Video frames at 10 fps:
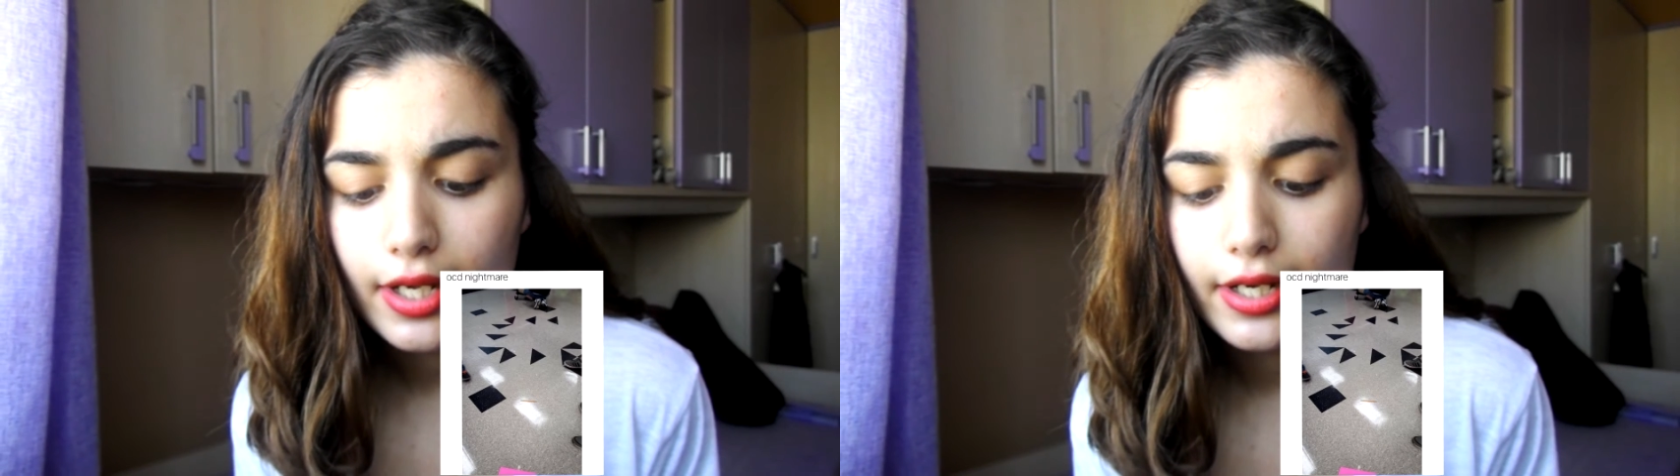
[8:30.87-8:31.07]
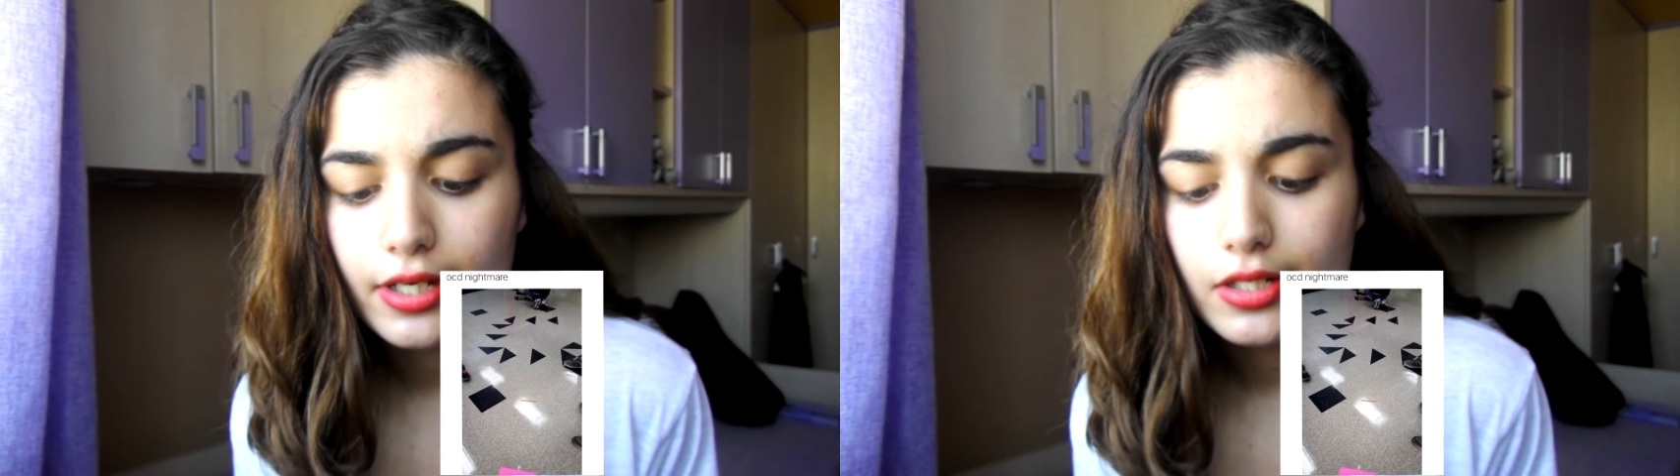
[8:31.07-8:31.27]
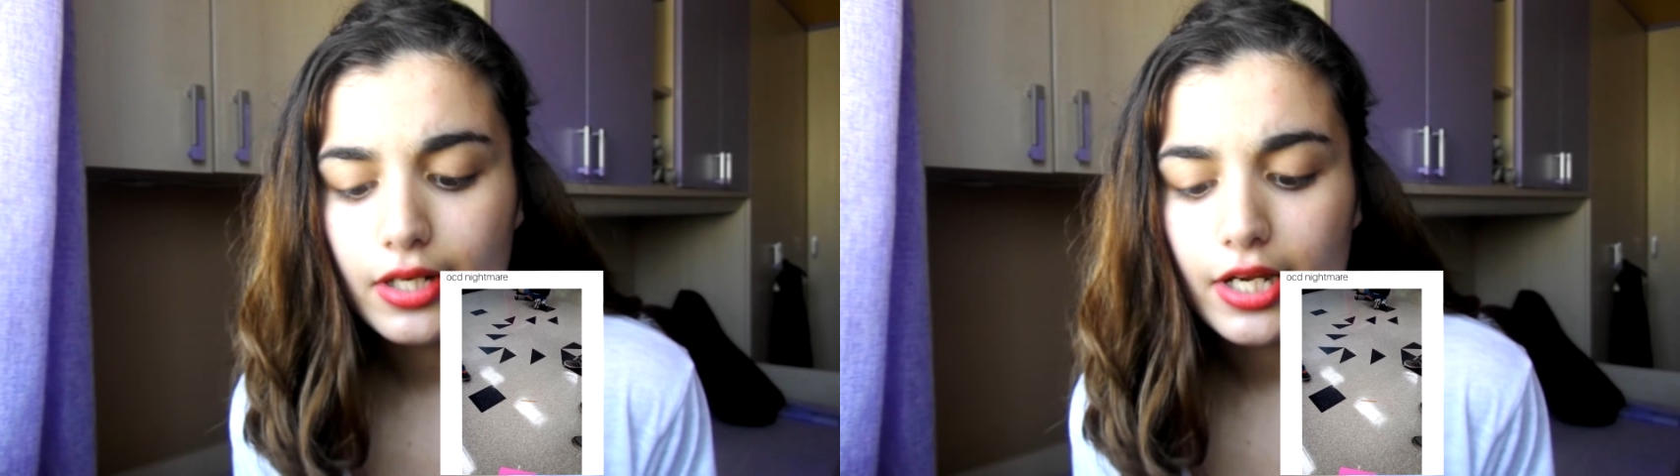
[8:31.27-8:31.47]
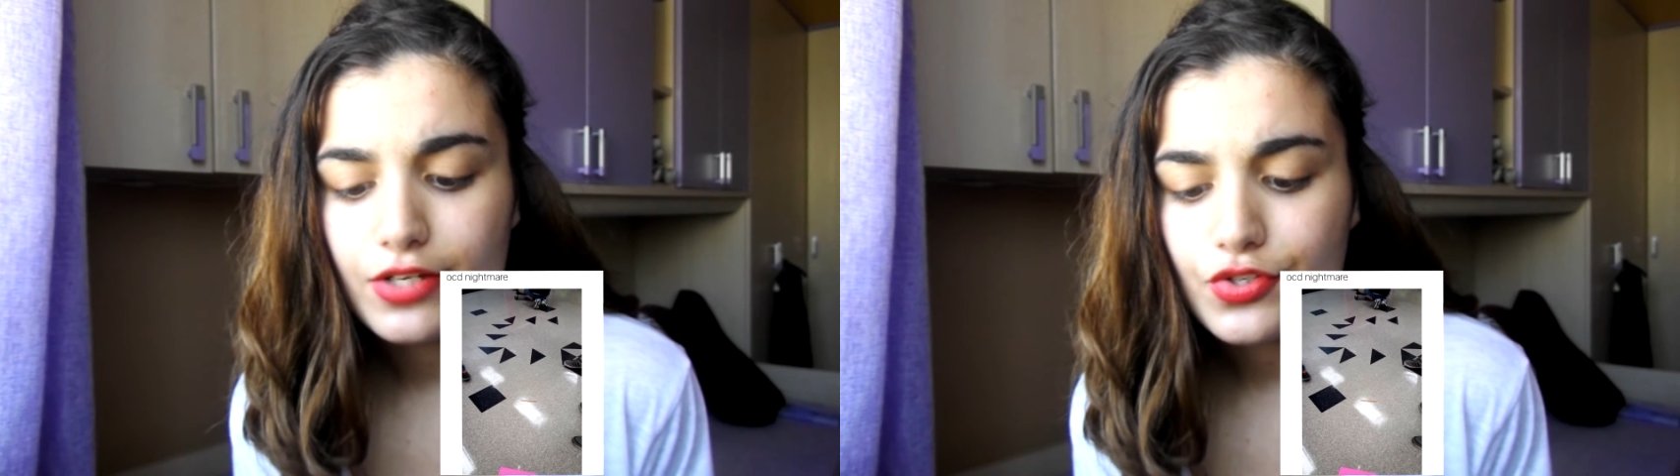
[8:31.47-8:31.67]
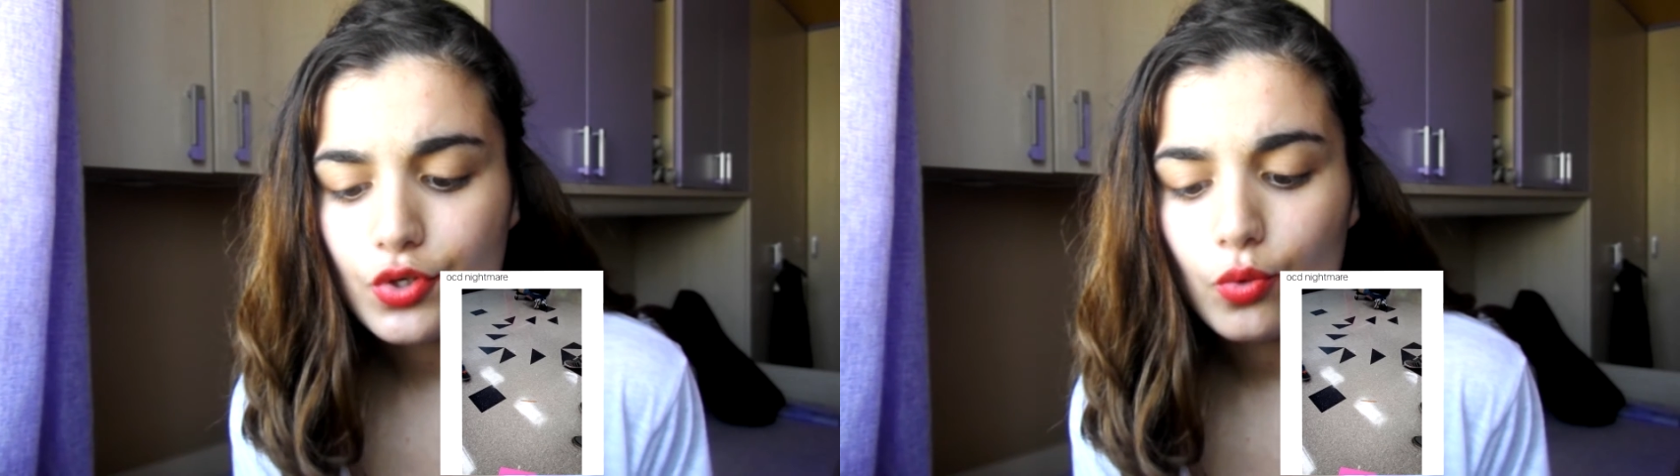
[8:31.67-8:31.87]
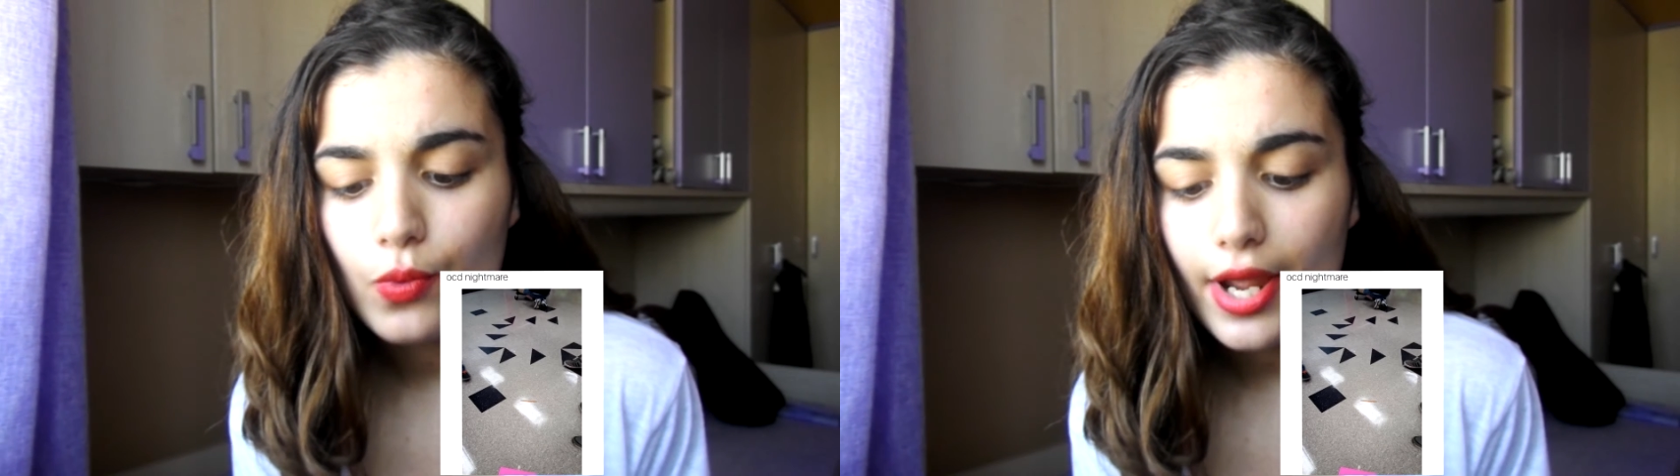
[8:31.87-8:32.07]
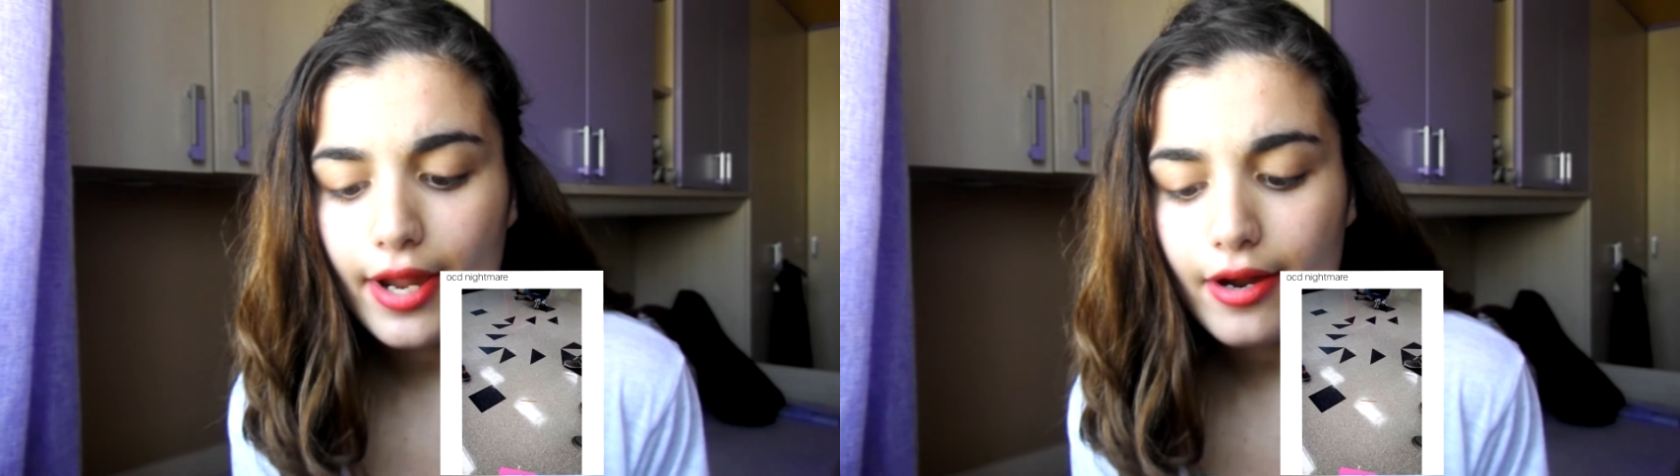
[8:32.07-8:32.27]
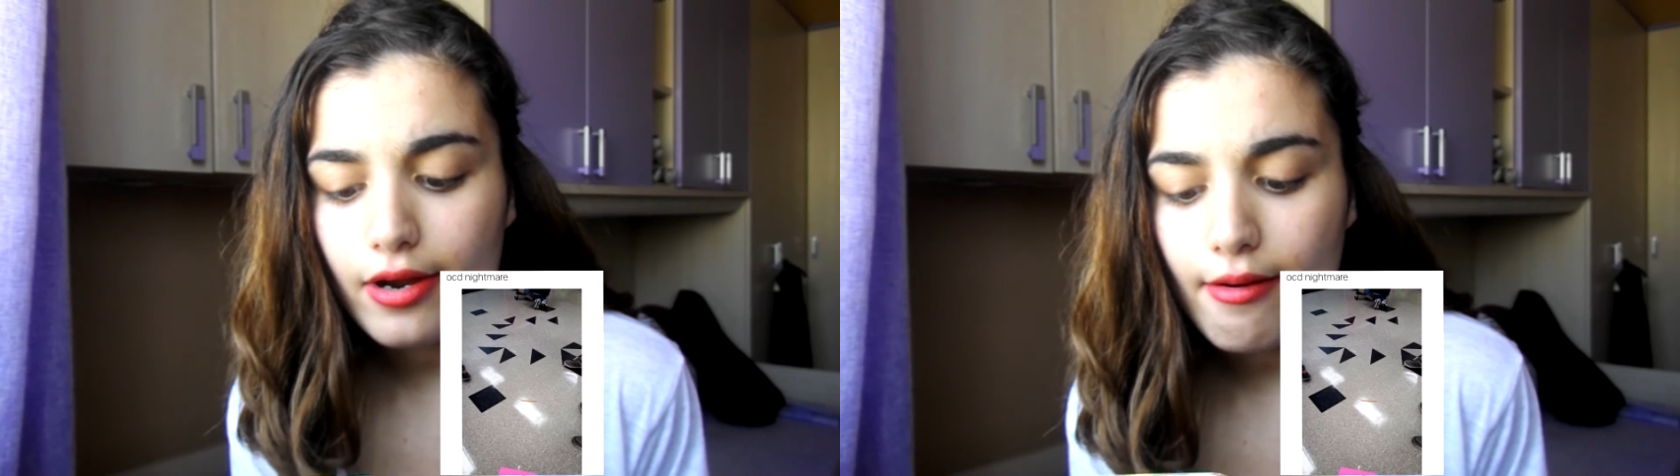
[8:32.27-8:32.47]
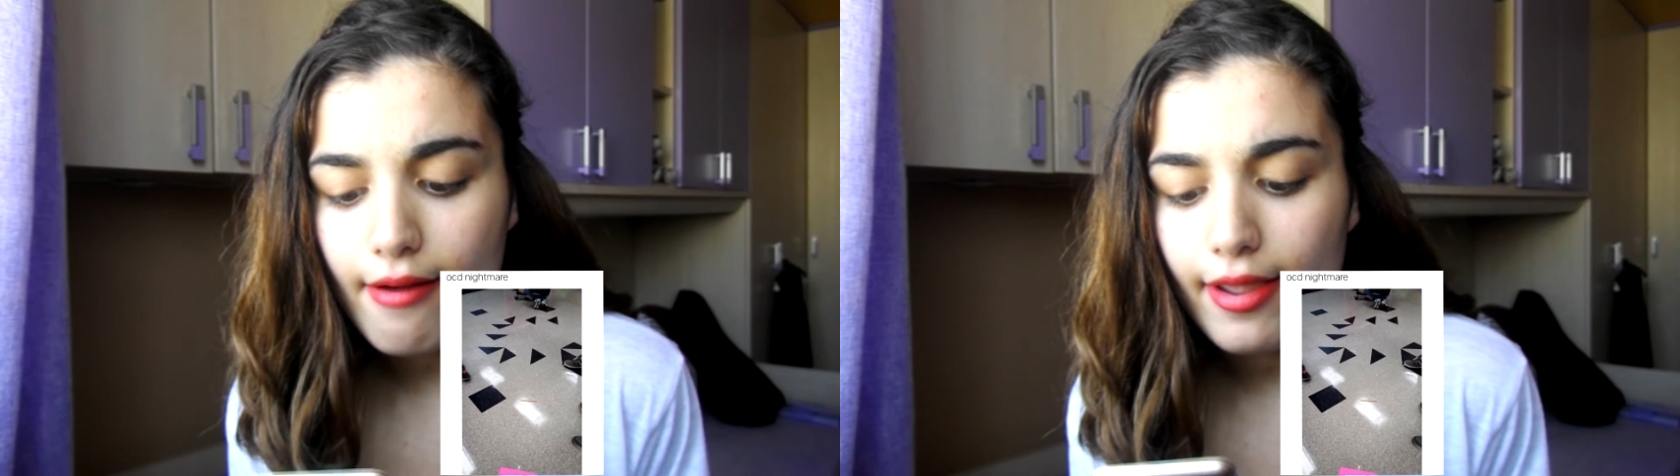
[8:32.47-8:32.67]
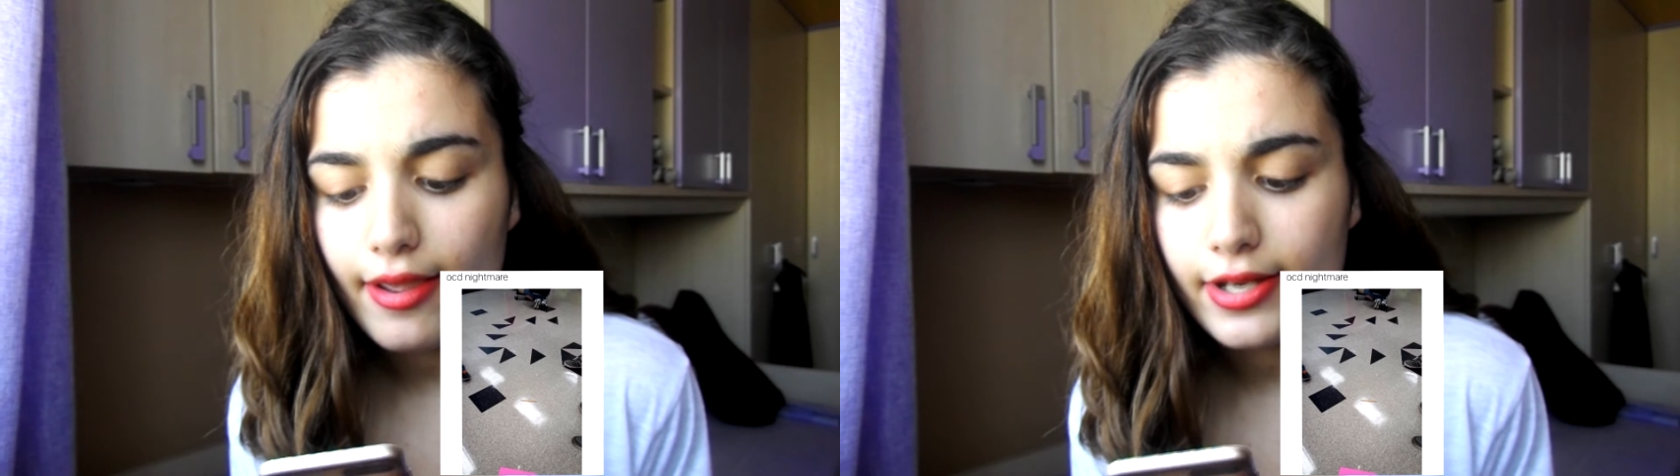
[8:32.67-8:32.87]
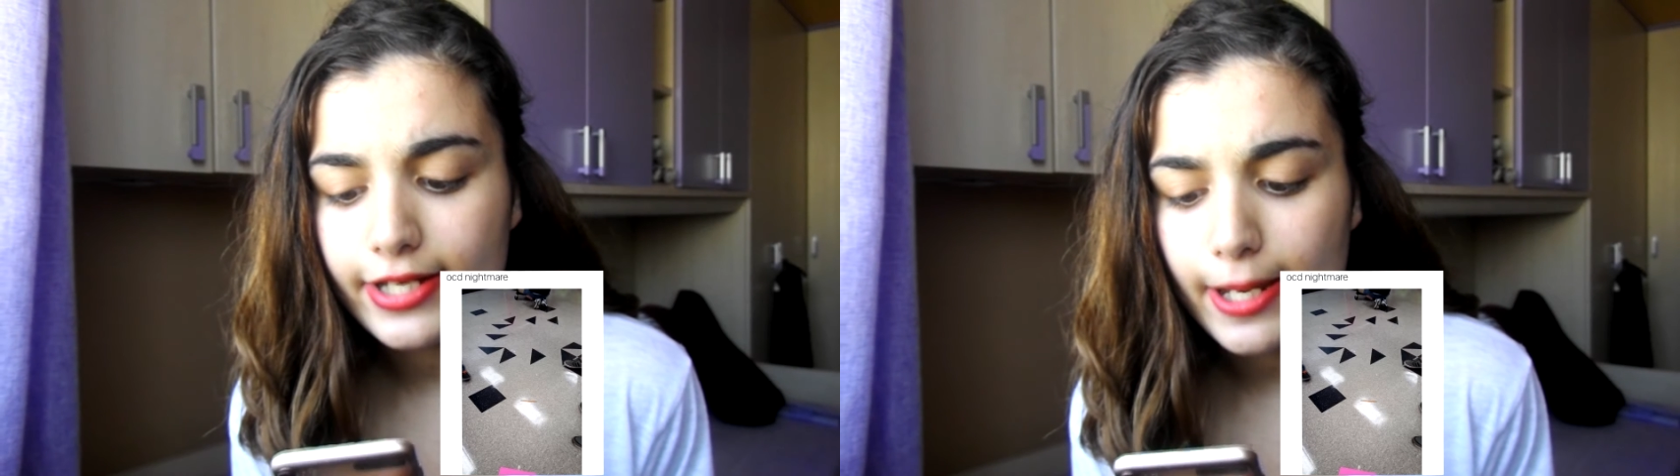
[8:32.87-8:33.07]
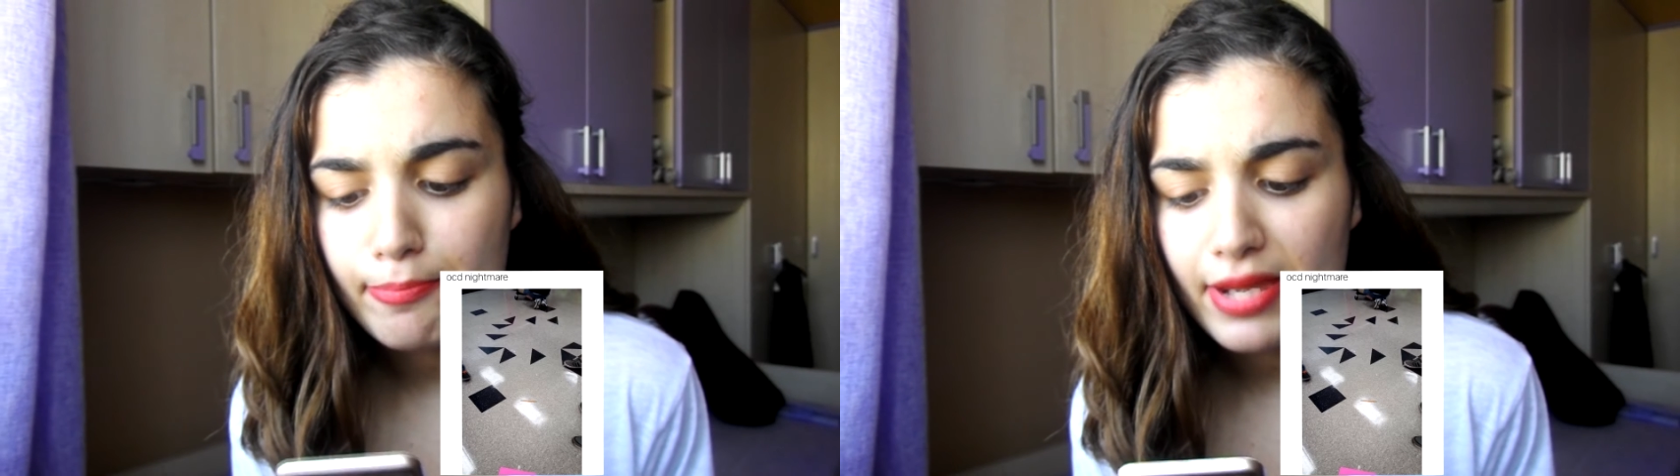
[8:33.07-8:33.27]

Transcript: and a square and a